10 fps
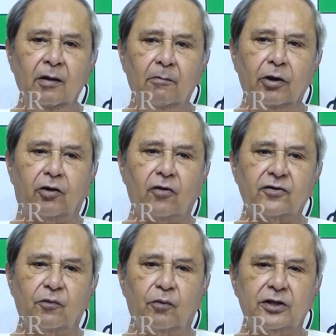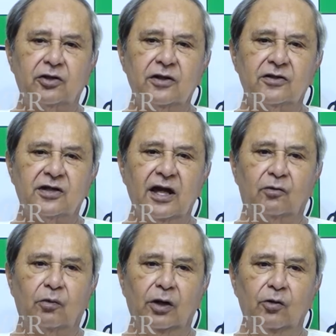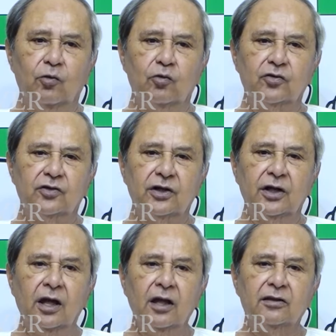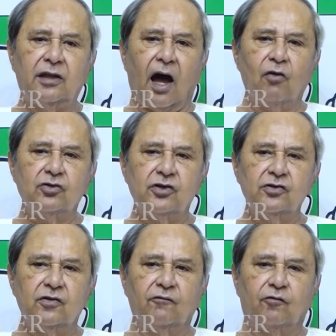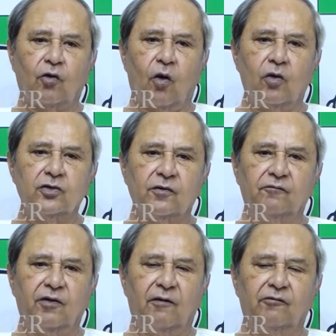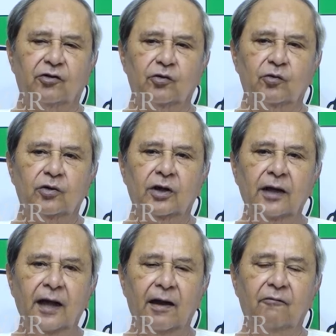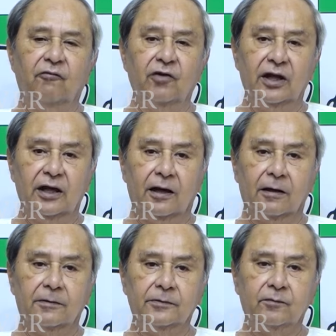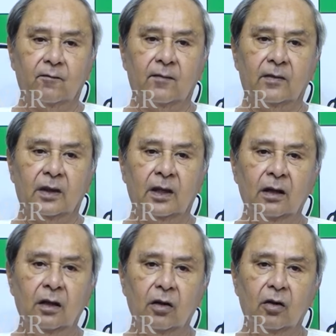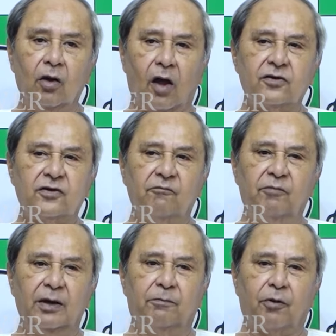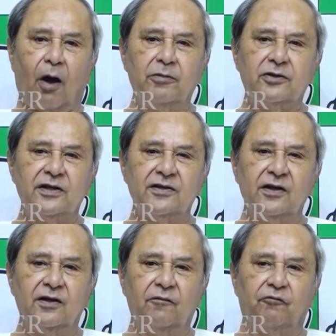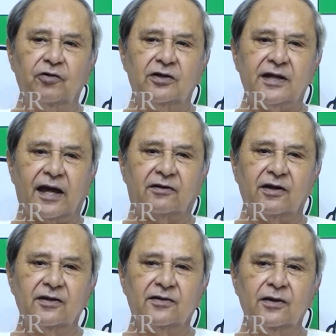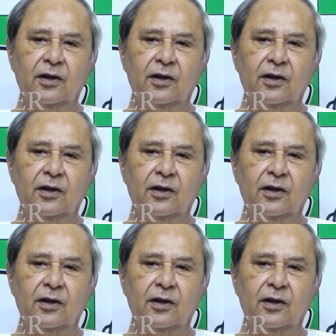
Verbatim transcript: because of which the state will lose thousands of crores of revenue every year. Lots of big promises in different sectors